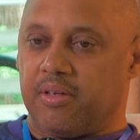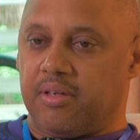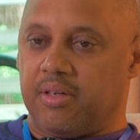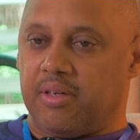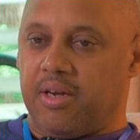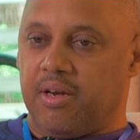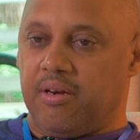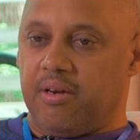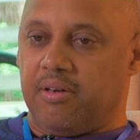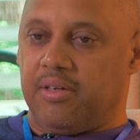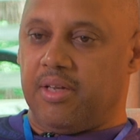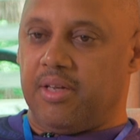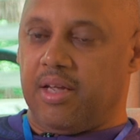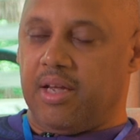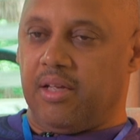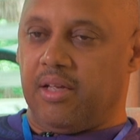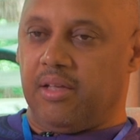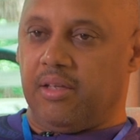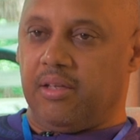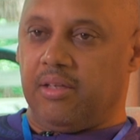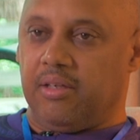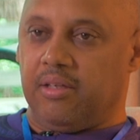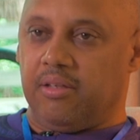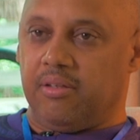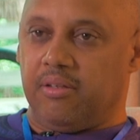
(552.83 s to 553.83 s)
Karen
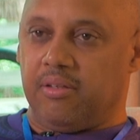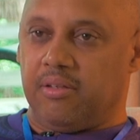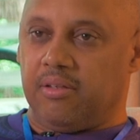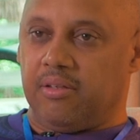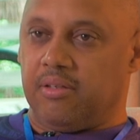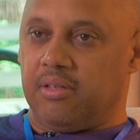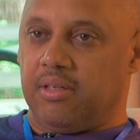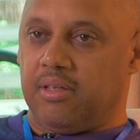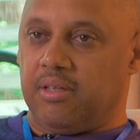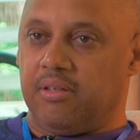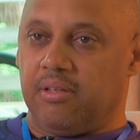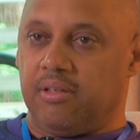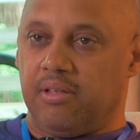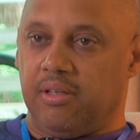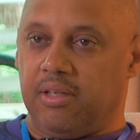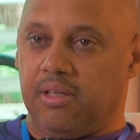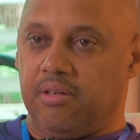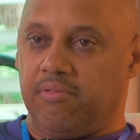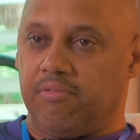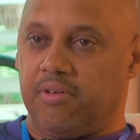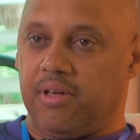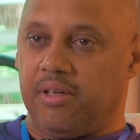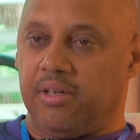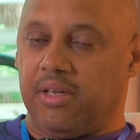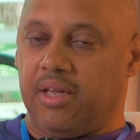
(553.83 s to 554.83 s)
Daly, and the Lee
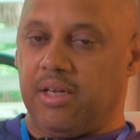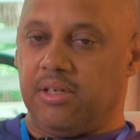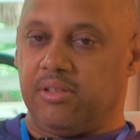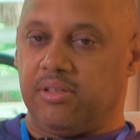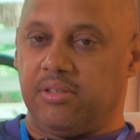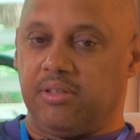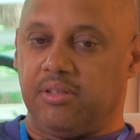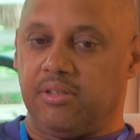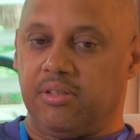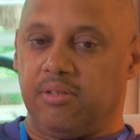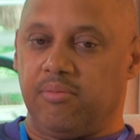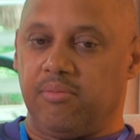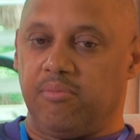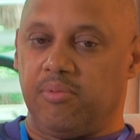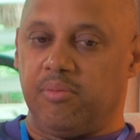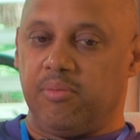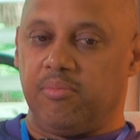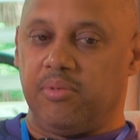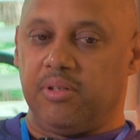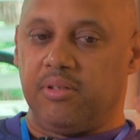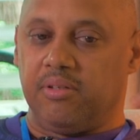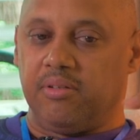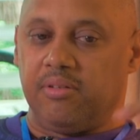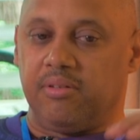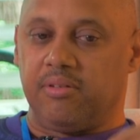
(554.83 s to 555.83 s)
Foundation, and we've
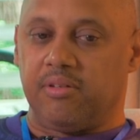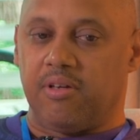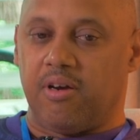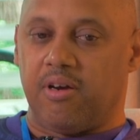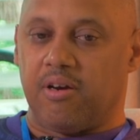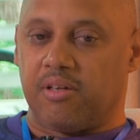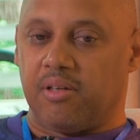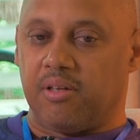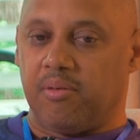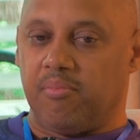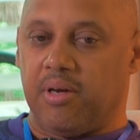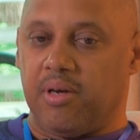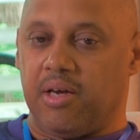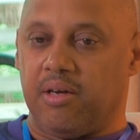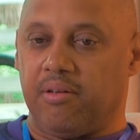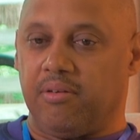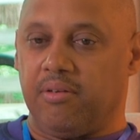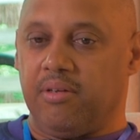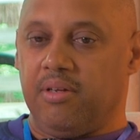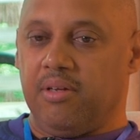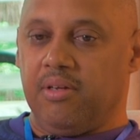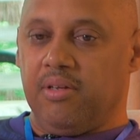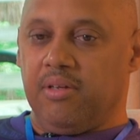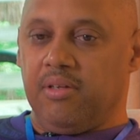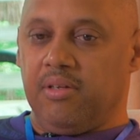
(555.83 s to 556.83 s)
been talking about,
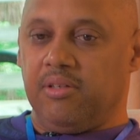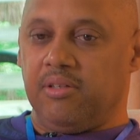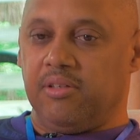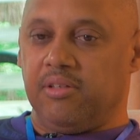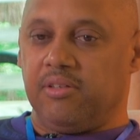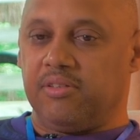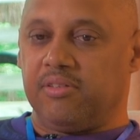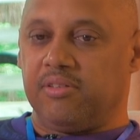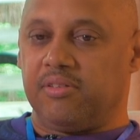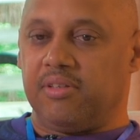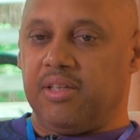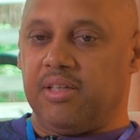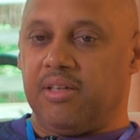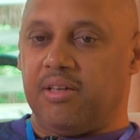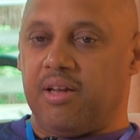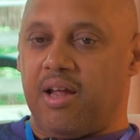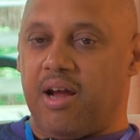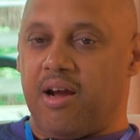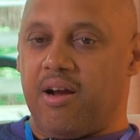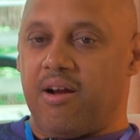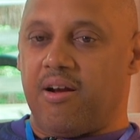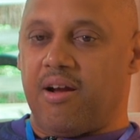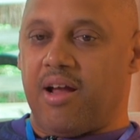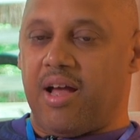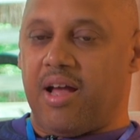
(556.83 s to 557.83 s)
just getting
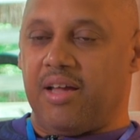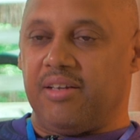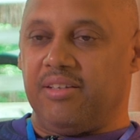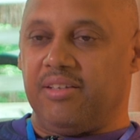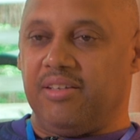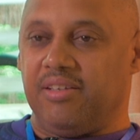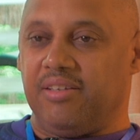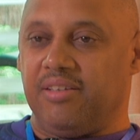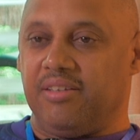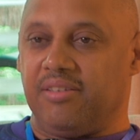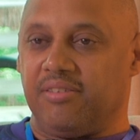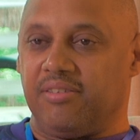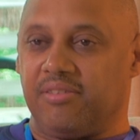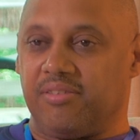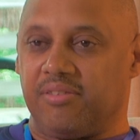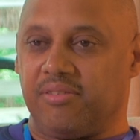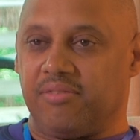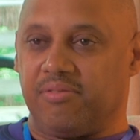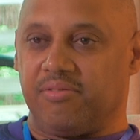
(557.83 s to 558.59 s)
our ideas